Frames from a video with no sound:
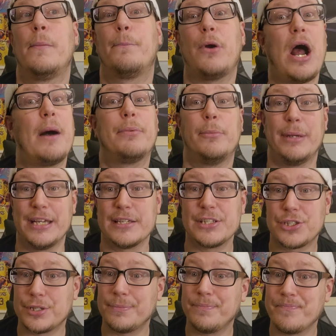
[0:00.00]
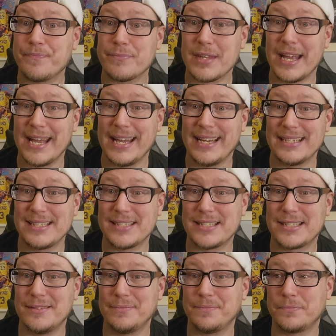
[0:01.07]
Problem is
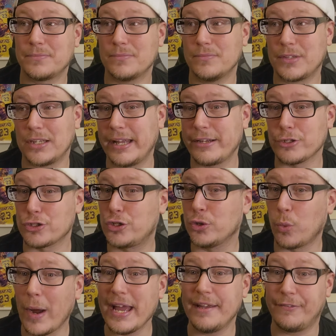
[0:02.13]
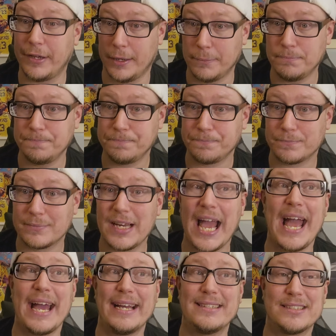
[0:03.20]
the Lakers could waive him.
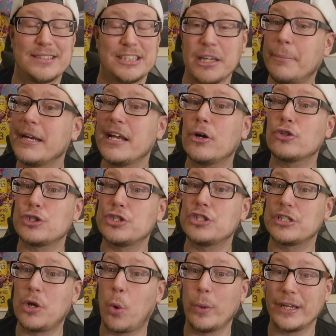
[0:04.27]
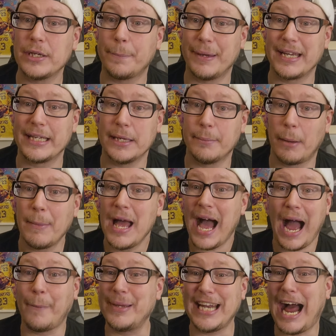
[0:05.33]
And somebody else is going to pick him up.
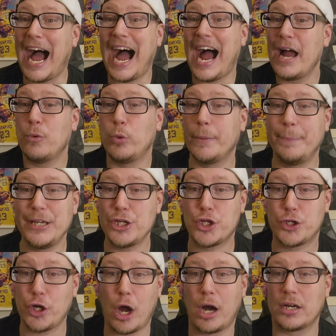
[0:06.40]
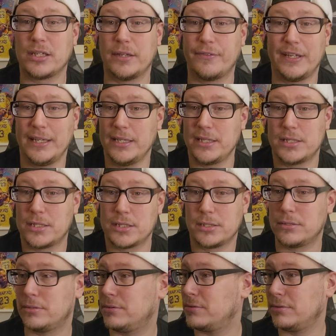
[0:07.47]
I mean, I would be shocked if he's
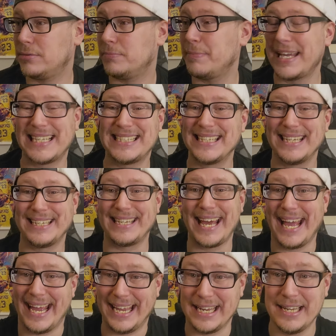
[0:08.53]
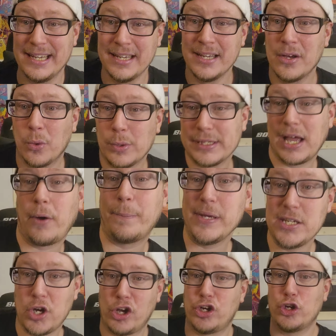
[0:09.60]
makes it a day without
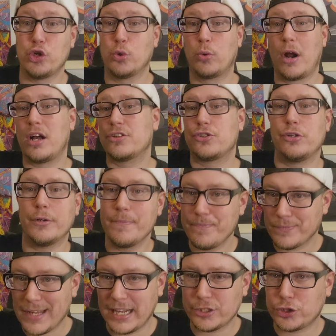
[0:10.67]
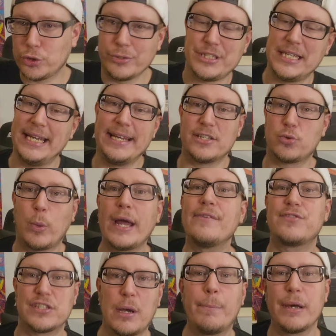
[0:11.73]
being on a new roster. As soon as he gets
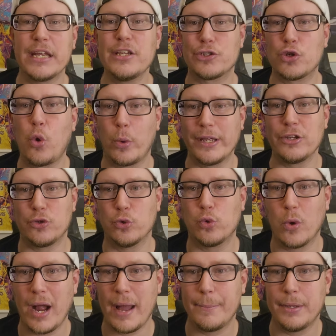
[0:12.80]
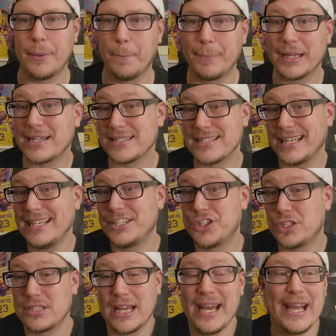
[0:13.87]
waived, somebody is going to grab him because
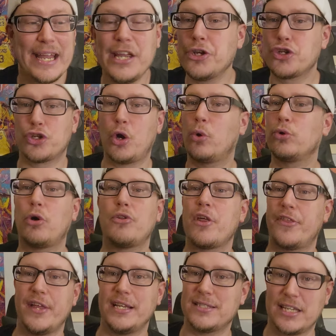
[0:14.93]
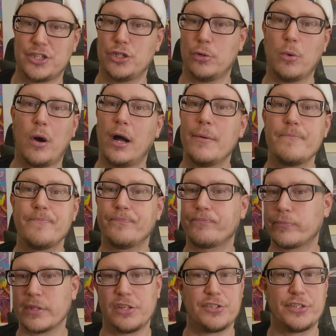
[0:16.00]
he's shown all the things that you want.
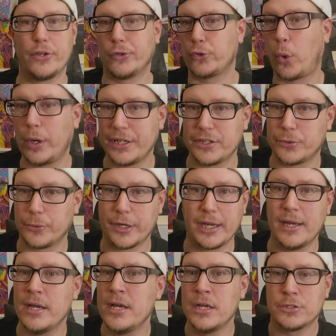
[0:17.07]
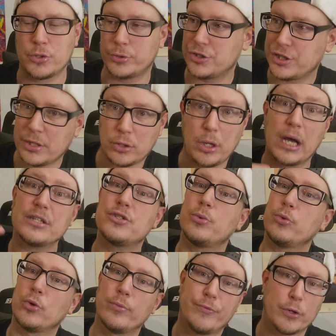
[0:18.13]
He's still 23, so there's still lots of
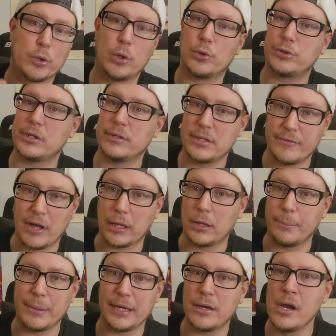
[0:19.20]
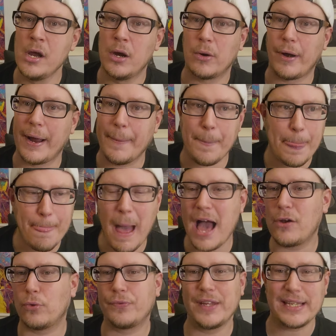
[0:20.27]
room for growth and development, right? I
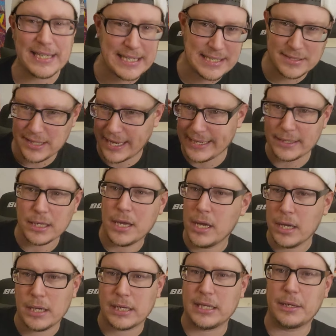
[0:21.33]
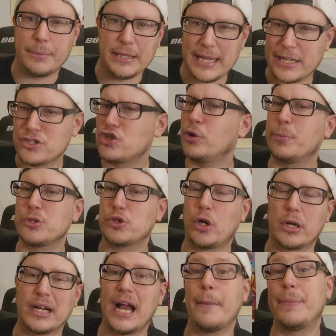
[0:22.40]
don't think he's like going to be that
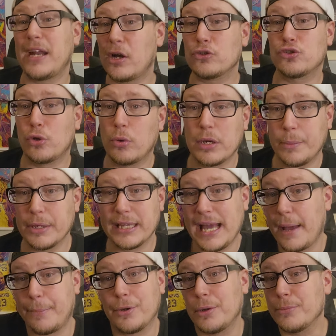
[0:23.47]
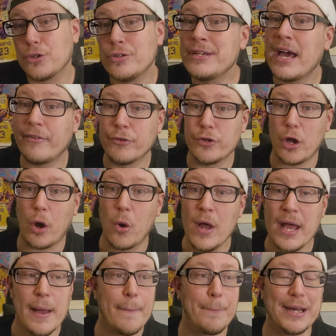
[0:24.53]
superstar guy, but I also don't want to put a cap on him. You never know.
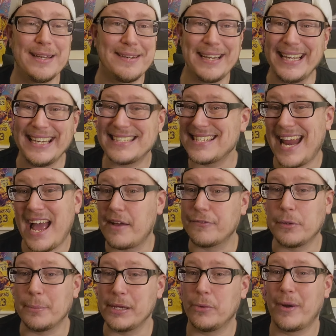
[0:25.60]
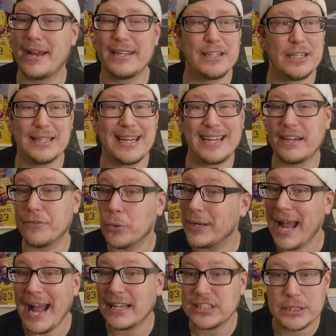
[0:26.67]
But he doesn't have to be, right? Not everyone
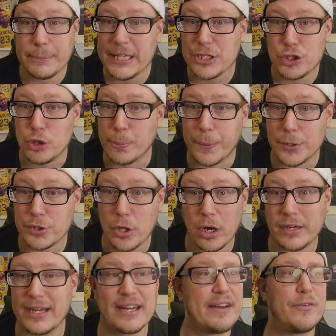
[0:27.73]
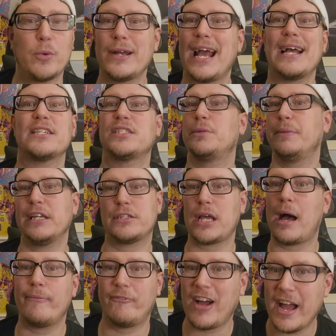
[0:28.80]
has to be a superstar. Not everyone has to be a
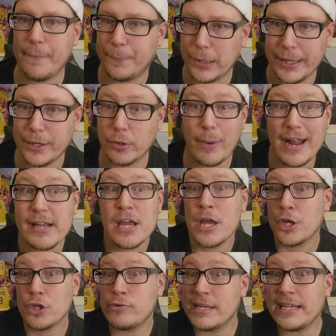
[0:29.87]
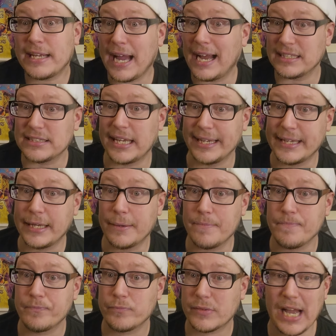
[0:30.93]
top five player, right? You need guys like him.
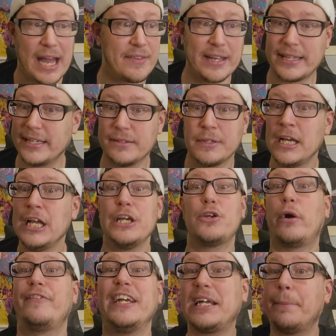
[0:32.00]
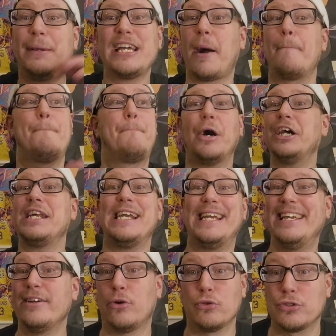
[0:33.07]
Guy that can, you know, if he could be a Buddy
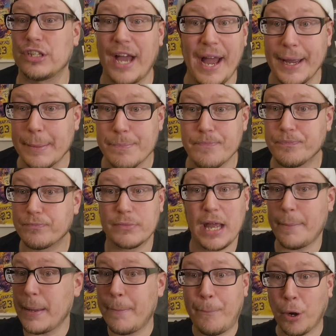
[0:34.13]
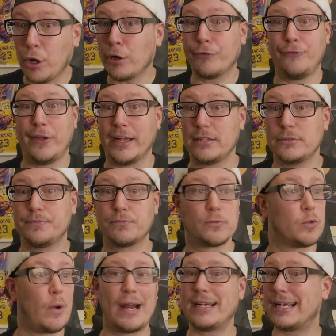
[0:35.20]
Hield type, that'd be perfect,
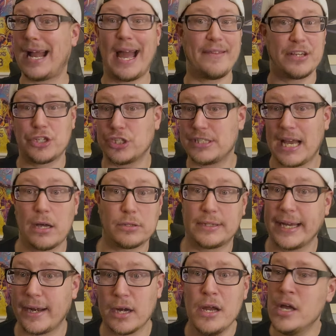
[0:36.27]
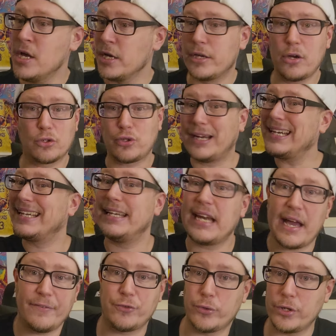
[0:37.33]
right? A guy that's just out there, you know, trying to get
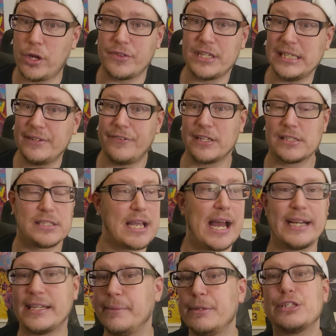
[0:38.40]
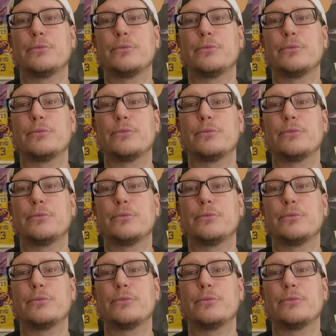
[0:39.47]
after it on the defense side, give me